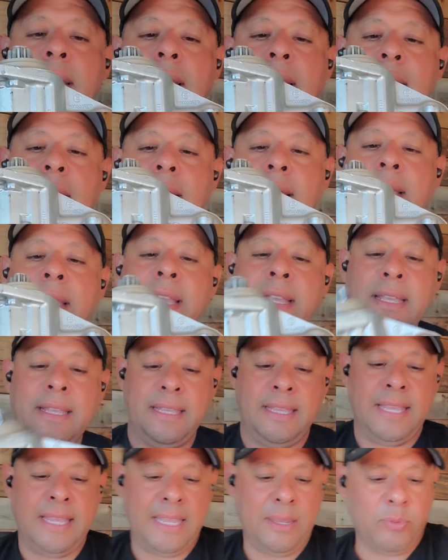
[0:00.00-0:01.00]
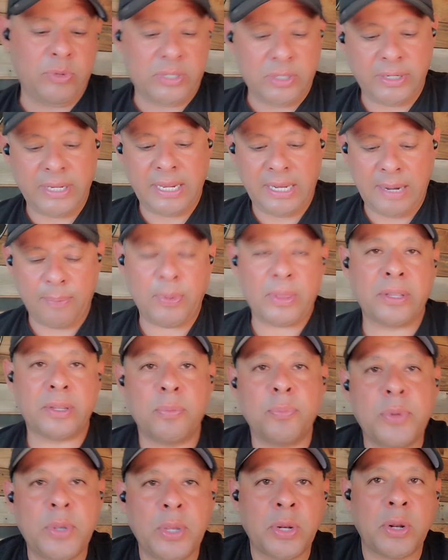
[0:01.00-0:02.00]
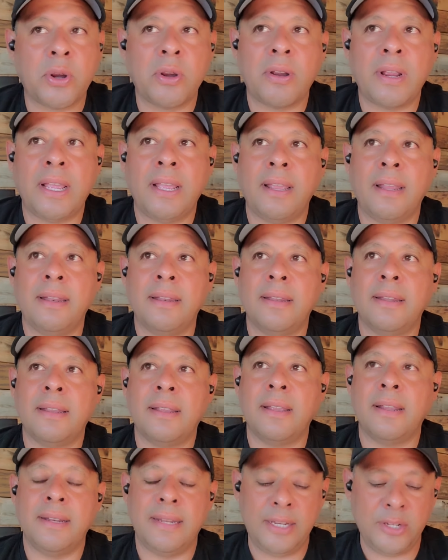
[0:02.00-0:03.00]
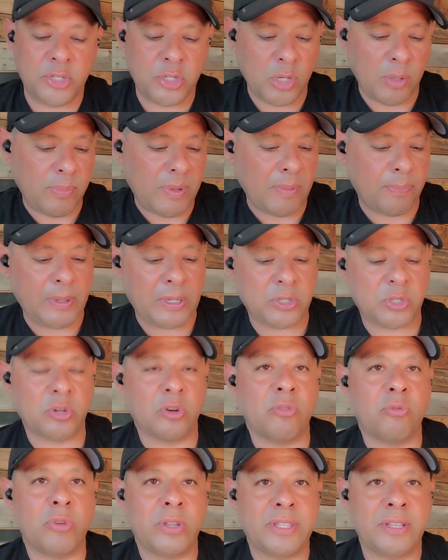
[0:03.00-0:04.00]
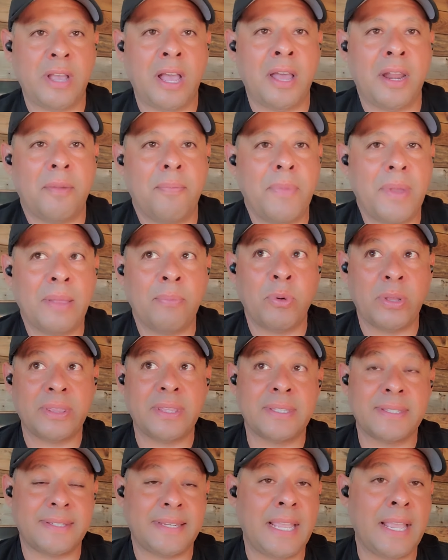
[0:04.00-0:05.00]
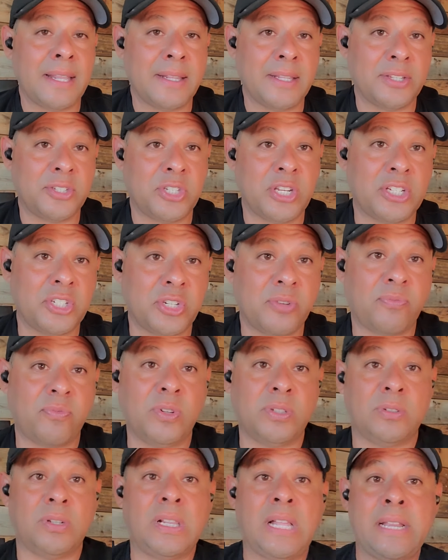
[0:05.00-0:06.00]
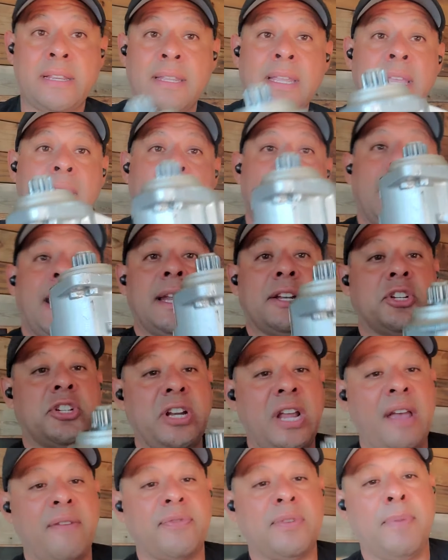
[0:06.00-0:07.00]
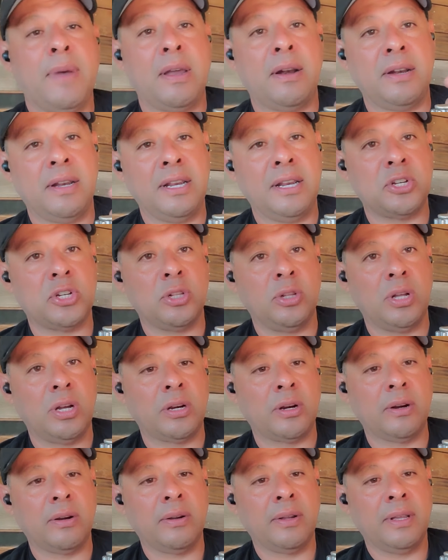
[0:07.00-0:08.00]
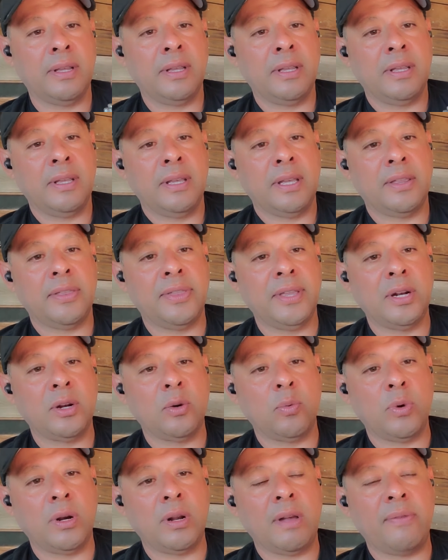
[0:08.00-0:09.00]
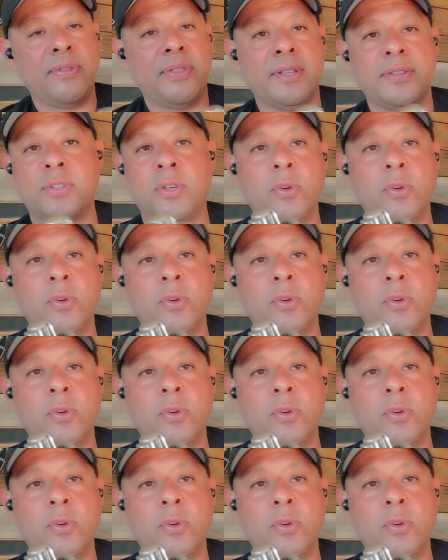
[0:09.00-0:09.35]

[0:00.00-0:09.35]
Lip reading: He was looking it up on the computer and he showed me a picture of what the stick shift looked like. It had a shaft about an inch longer, a thinner one off of this.